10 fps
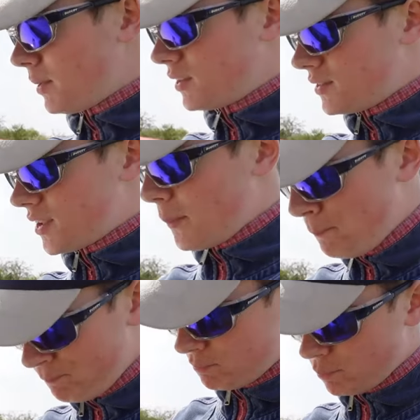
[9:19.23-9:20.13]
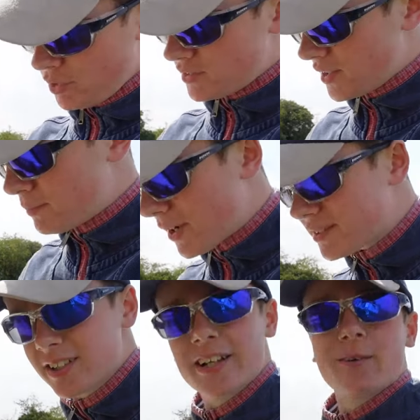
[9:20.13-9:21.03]
But, um, but you see,
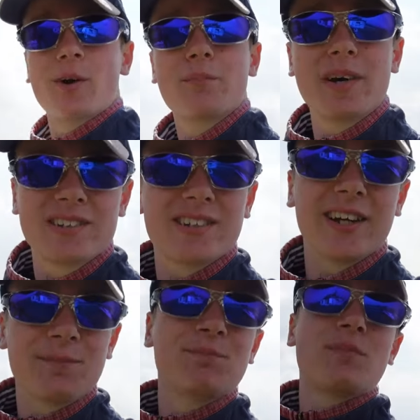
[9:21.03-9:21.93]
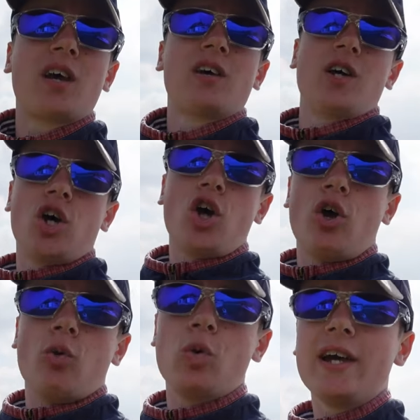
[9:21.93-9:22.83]
basically, right, basically,
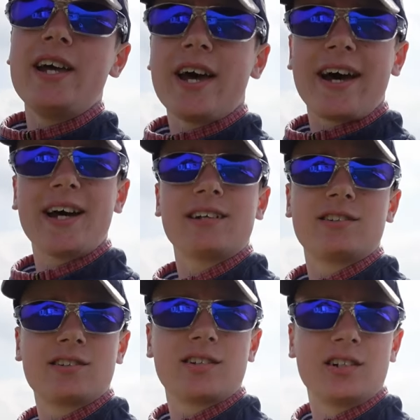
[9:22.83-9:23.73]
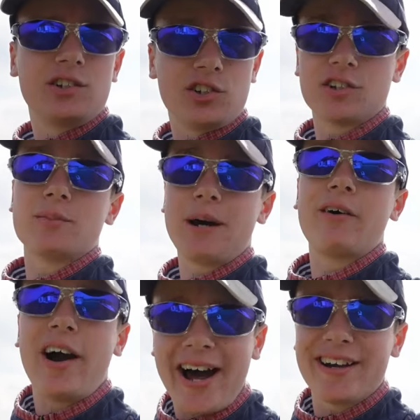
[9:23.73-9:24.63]
we had just
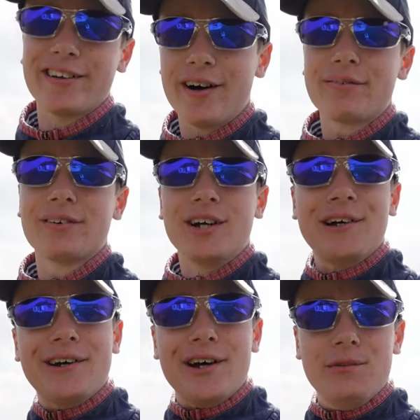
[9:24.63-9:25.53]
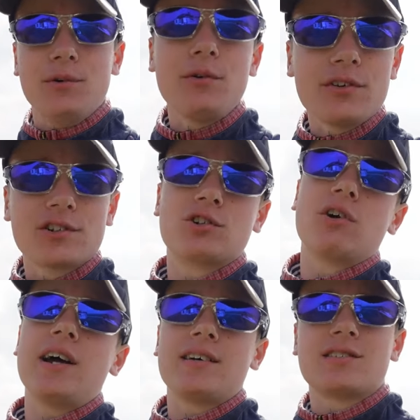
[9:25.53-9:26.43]
about had enough of all the
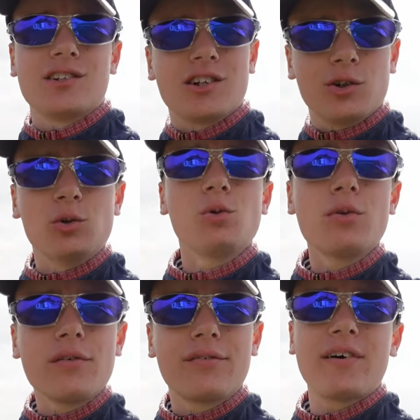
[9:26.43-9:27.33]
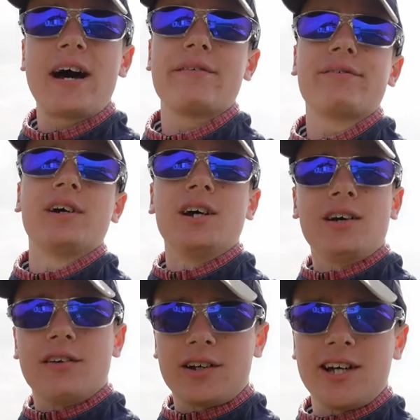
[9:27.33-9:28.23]
stress and all the faff
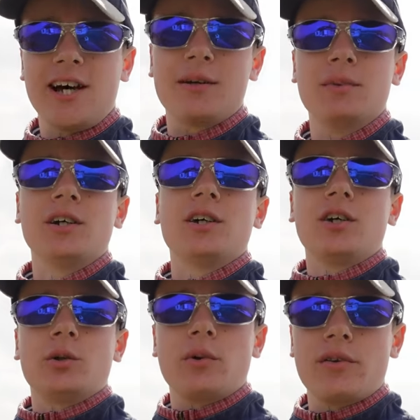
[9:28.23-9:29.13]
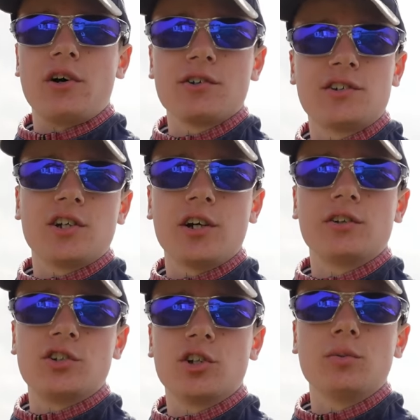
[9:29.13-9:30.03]
that came with our
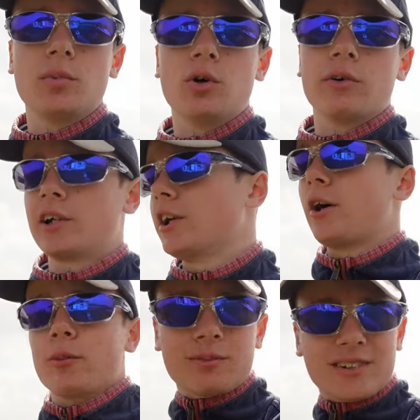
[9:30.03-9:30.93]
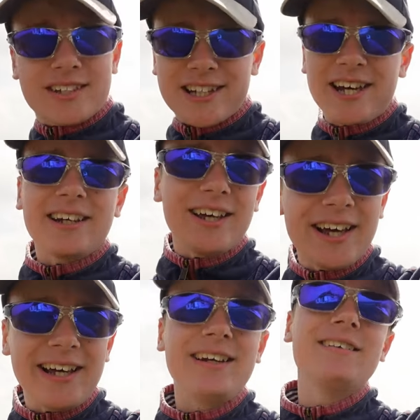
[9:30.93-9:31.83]
Stern two mooring, you know, getting
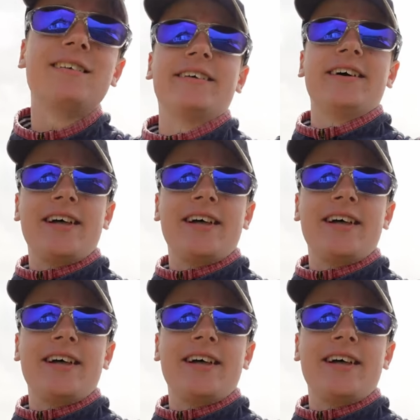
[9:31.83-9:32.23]
in.